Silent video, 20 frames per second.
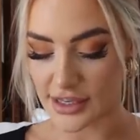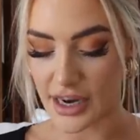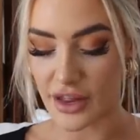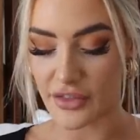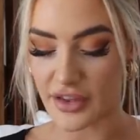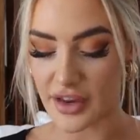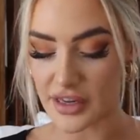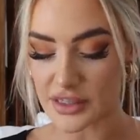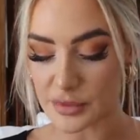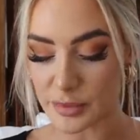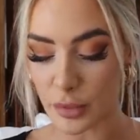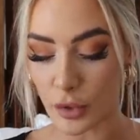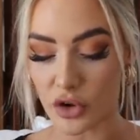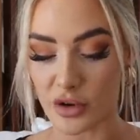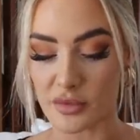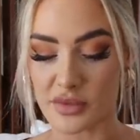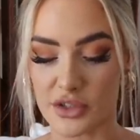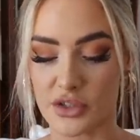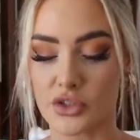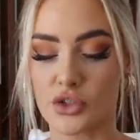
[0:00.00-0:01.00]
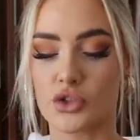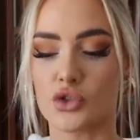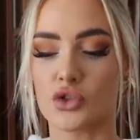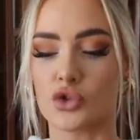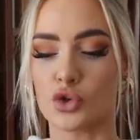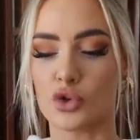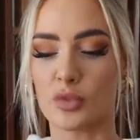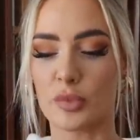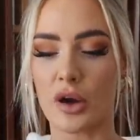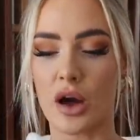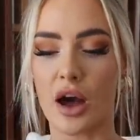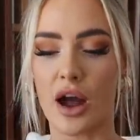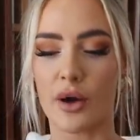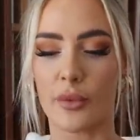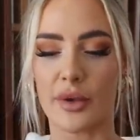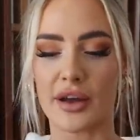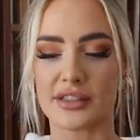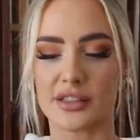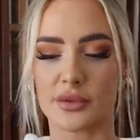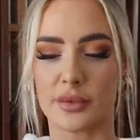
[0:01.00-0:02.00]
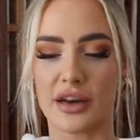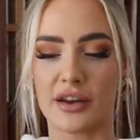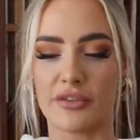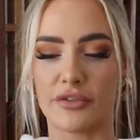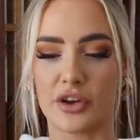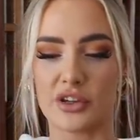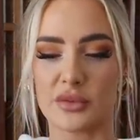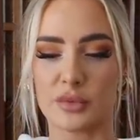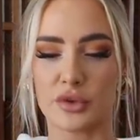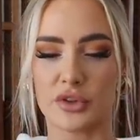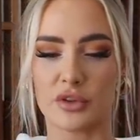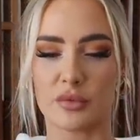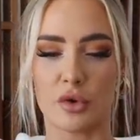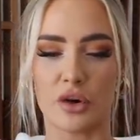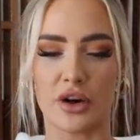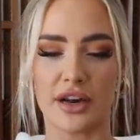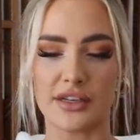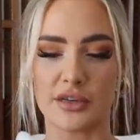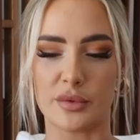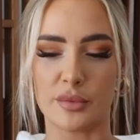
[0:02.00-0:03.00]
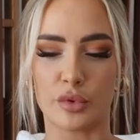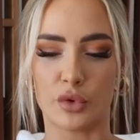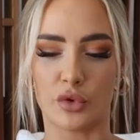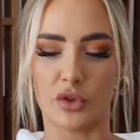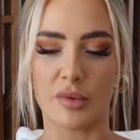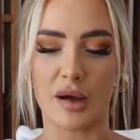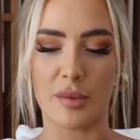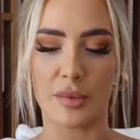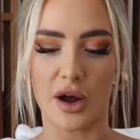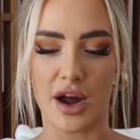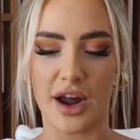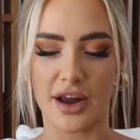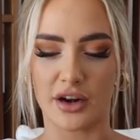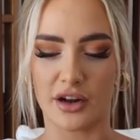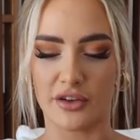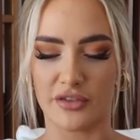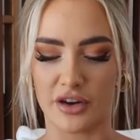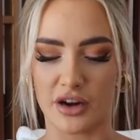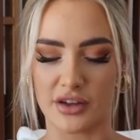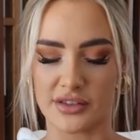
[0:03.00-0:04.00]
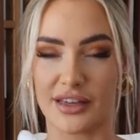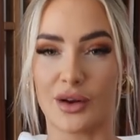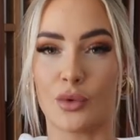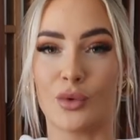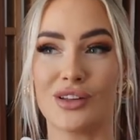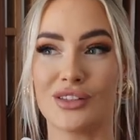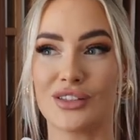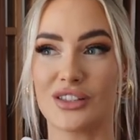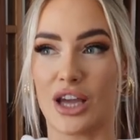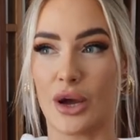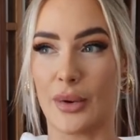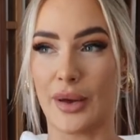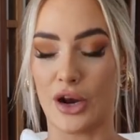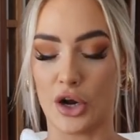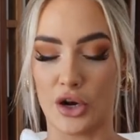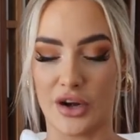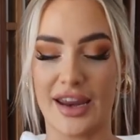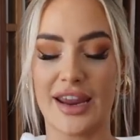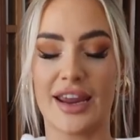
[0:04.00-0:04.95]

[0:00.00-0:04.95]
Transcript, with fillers: Now these bottoms are super high waist, so when I first put them on, I didn't pull them up high enough and I was like, what's going on